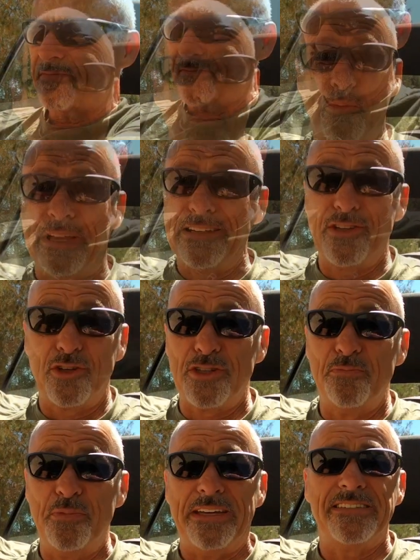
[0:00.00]
Place looks
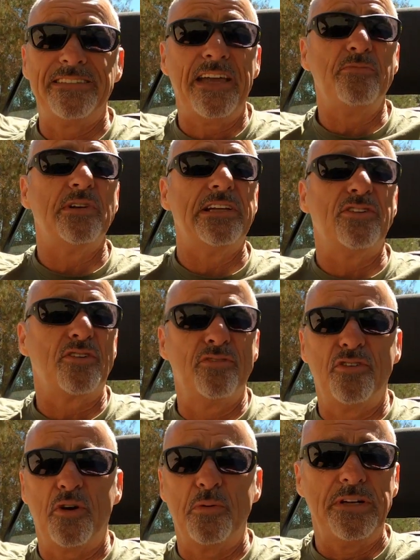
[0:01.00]
amazing. I'm really looking
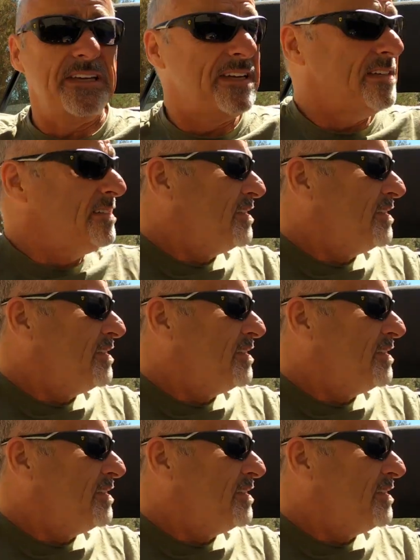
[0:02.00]
forward to this.